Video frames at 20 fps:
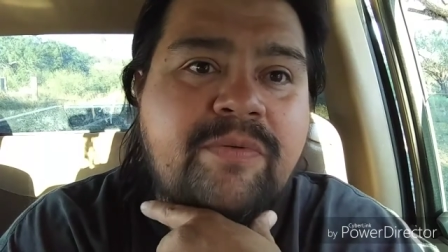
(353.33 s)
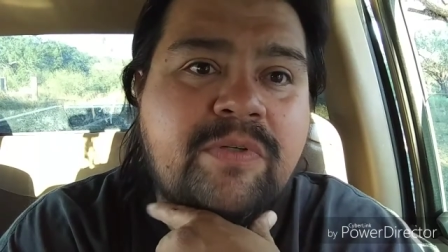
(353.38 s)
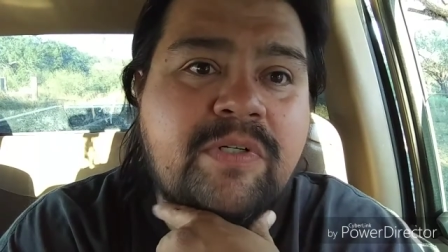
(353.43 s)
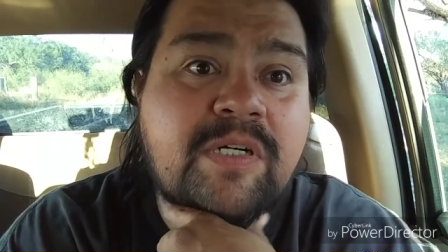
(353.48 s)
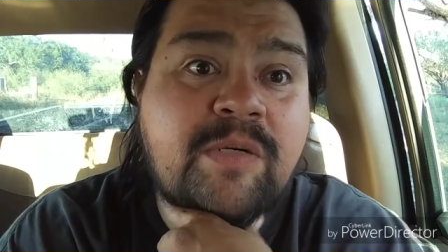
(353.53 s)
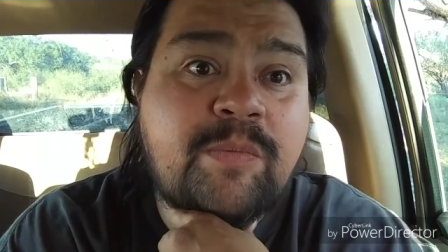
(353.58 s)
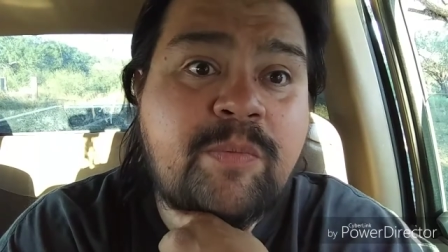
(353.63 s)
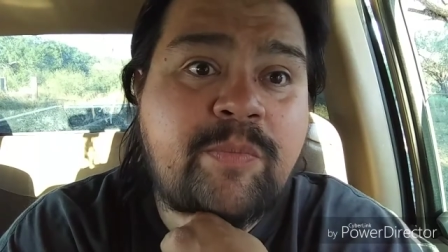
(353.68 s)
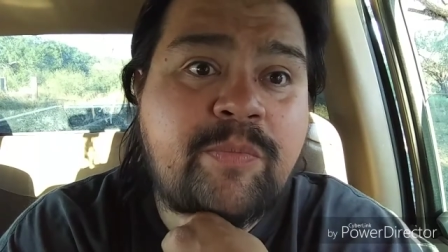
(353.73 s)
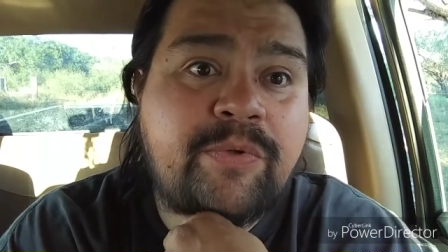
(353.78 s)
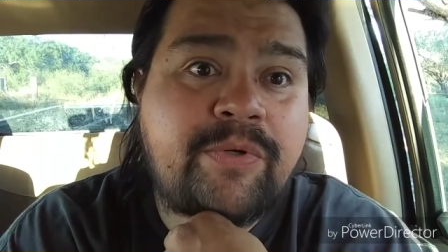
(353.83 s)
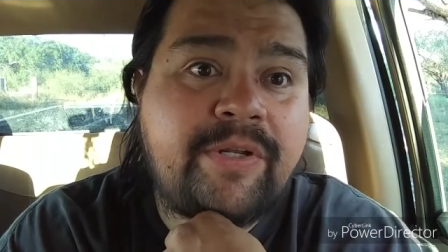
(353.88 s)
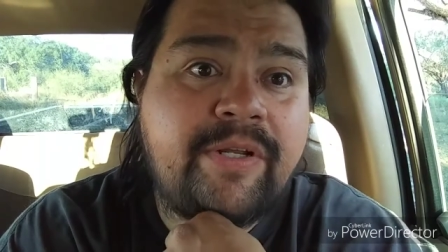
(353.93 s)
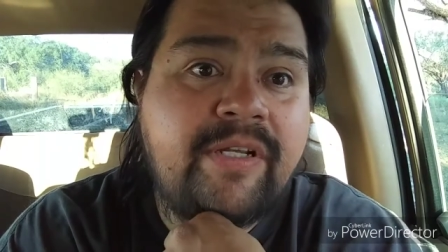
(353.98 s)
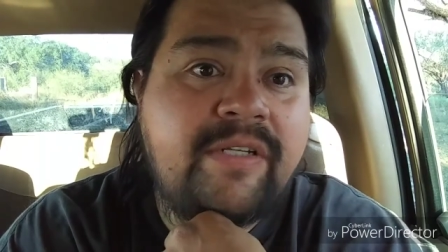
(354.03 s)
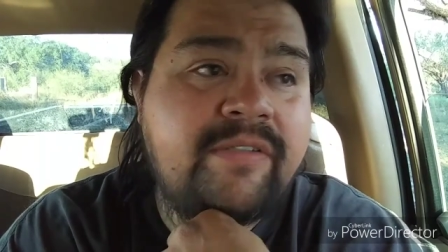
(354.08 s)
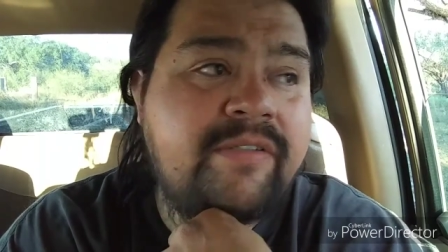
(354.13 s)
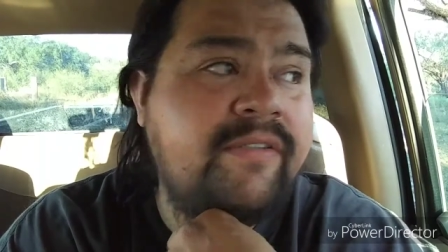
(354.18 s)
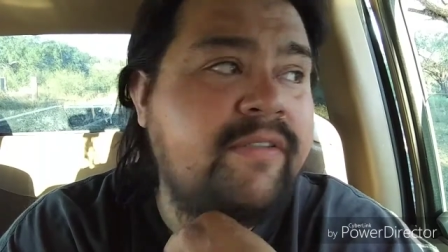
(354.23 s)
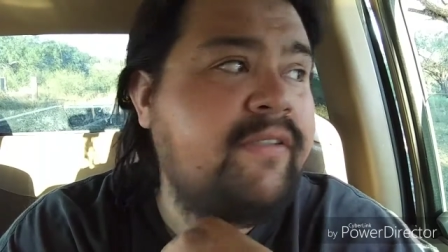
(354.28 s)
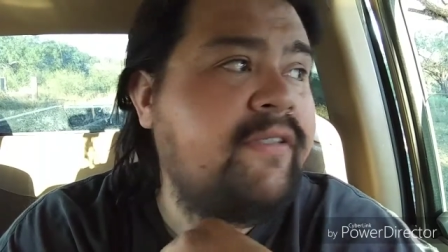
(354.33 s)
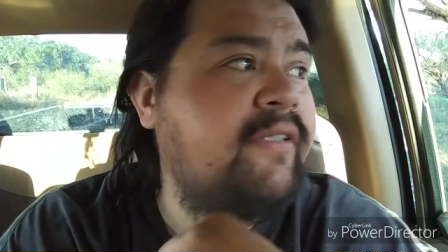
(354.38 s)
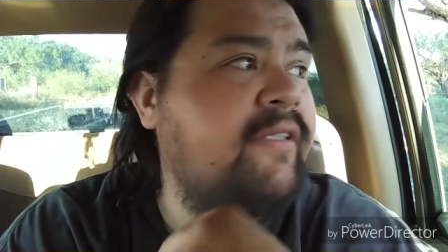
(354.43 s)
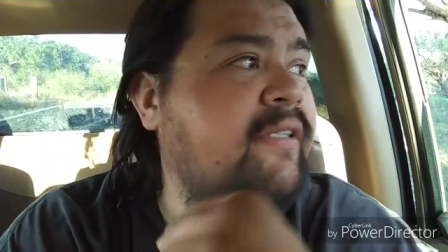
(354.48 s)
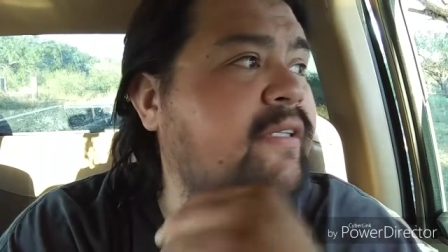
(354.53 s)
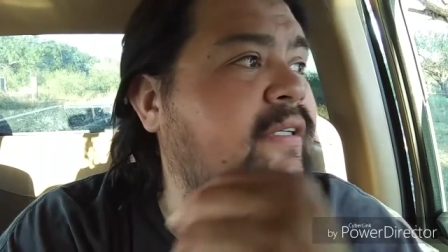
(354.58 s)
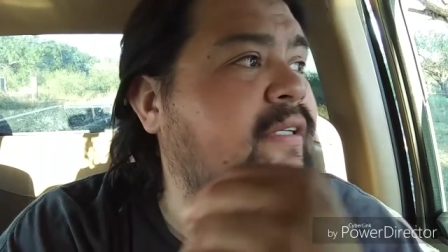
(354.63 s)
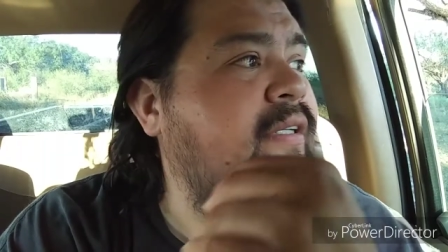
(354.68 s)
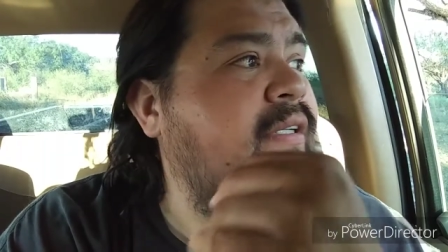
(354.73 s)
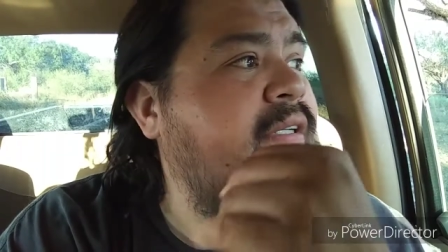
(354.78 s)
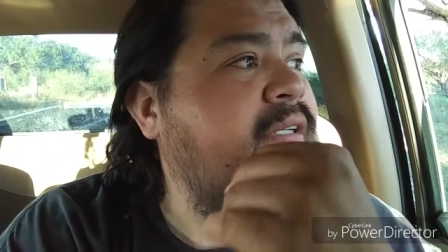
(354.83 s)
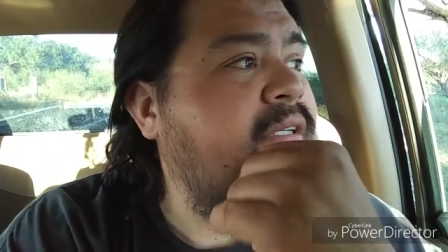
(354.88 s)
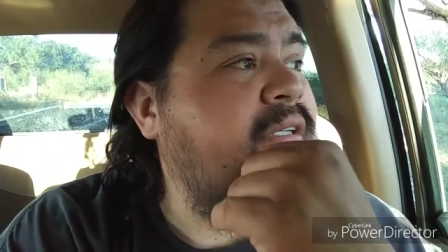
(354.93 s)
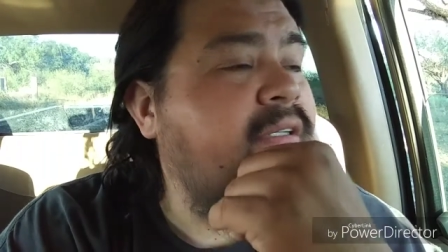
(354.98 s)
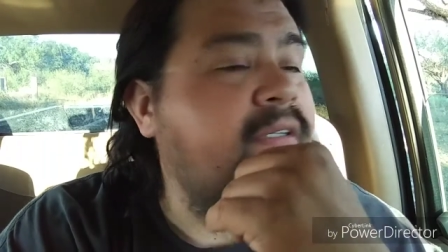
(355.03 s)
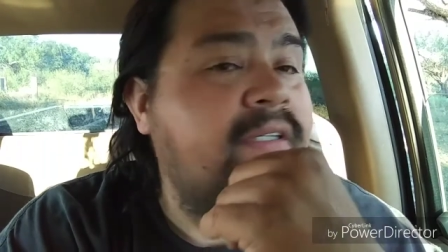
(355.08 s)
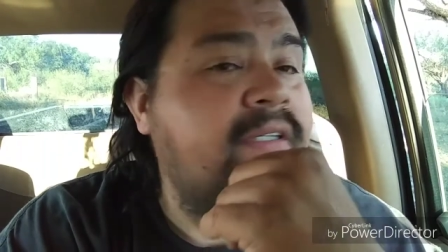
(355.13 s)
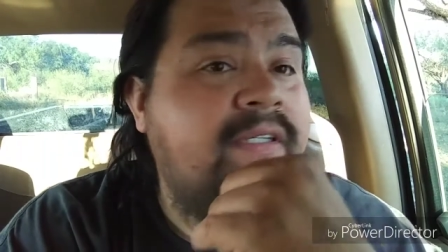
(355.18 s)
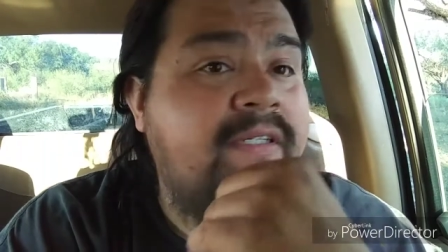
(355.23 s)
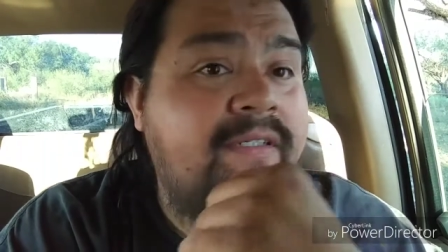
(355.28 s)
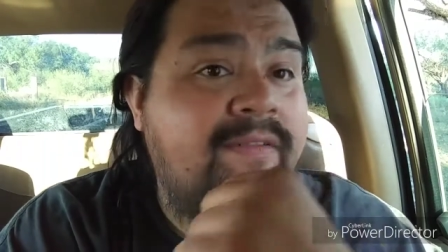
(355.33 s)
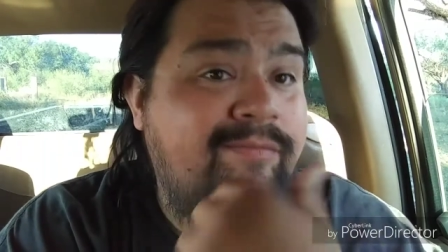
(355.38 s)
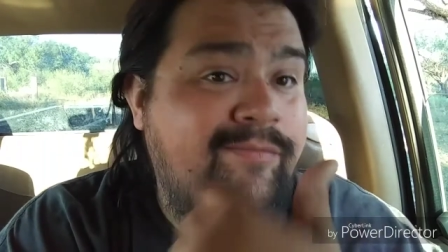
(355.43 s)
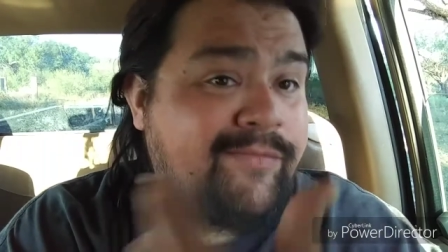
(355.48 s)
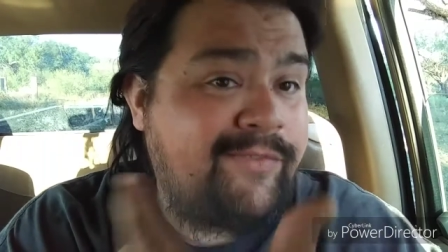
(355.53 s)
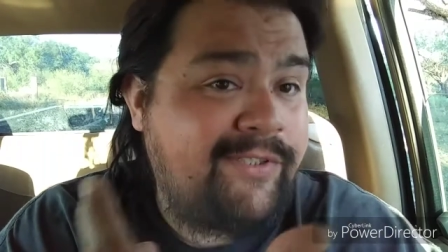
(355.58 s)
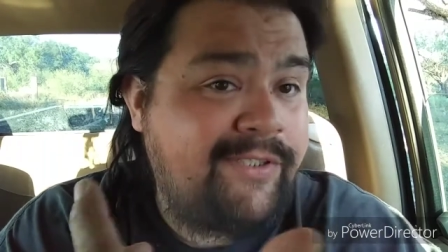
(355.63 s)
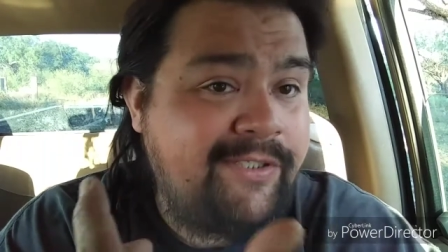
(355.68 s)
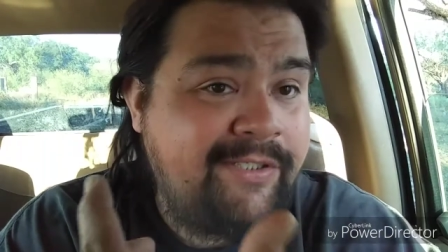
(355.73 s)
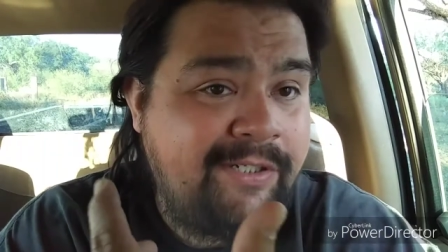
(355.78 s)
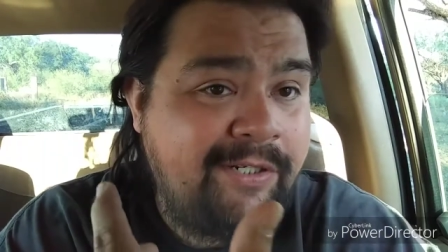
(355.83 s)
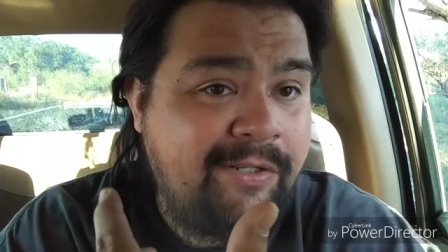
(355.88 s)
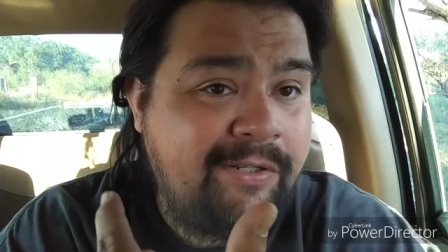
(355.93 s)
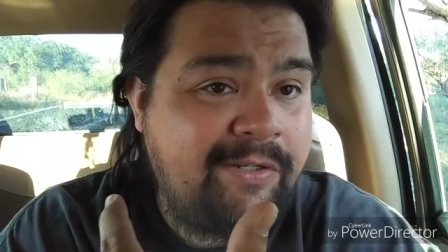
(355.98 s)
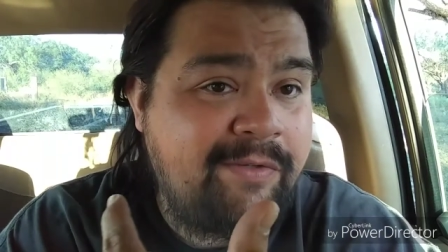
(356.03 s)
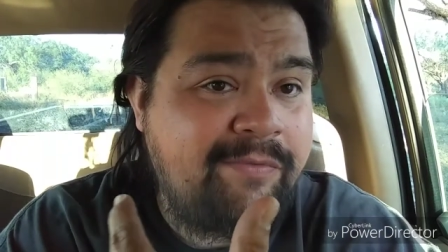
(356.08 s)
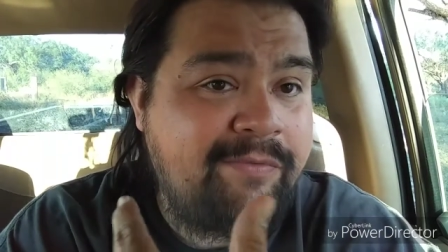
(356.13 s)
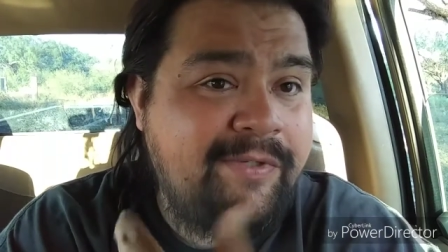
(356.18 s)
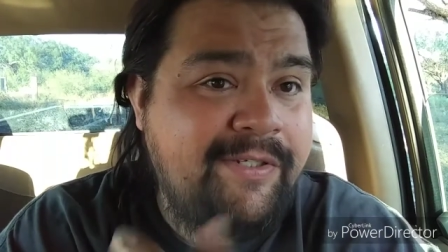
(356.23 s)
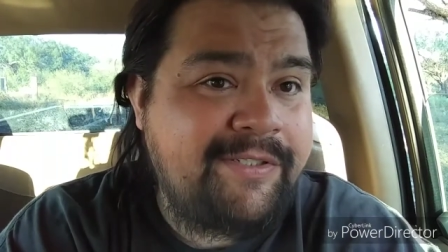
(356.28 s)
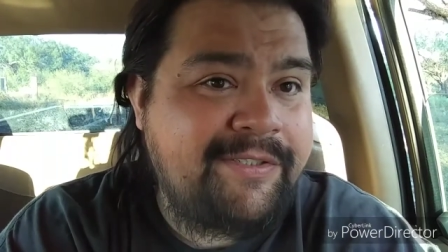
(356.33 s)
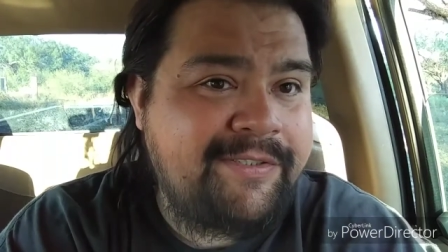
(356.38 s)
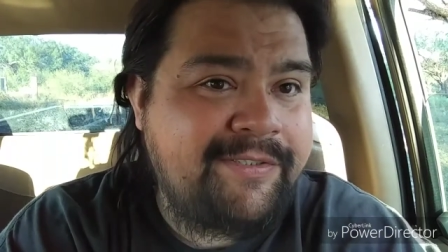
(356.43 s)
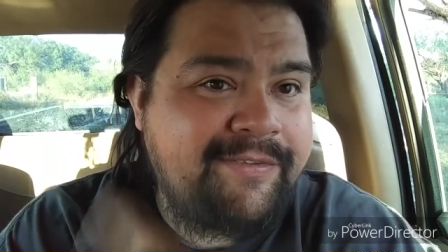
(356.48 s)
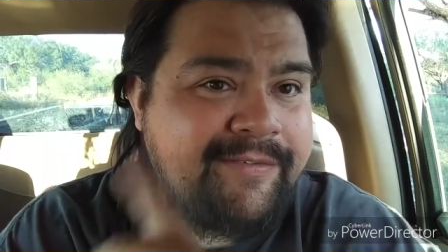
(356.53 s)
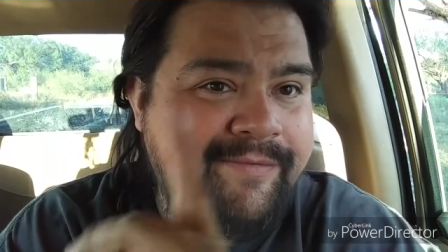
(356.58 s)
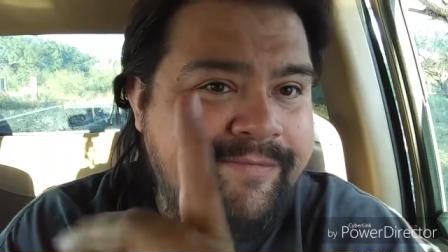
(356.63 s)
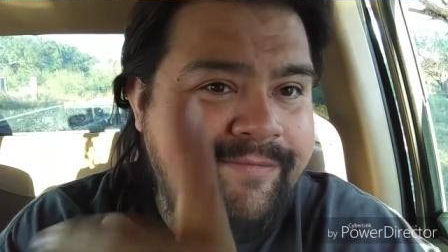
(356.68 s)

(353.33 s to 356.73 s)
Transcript: a couple more days. Seeing another confession.